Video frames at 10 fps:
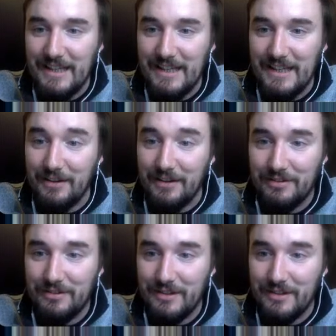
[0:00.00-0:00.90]

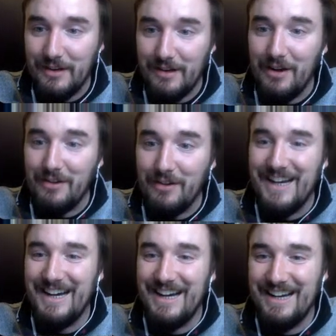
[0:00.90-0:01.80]
Yes. Yeah.
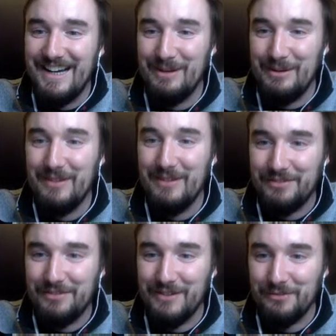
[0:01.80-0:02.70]

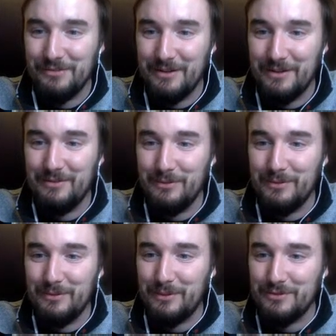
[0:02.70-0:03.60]
Oh, and Sir Douglas, but
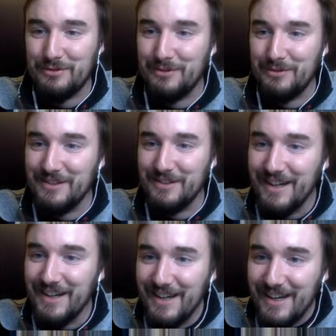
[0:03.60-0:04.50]
a swallow shark
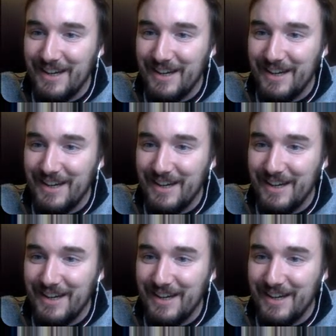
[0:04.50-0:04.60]
would.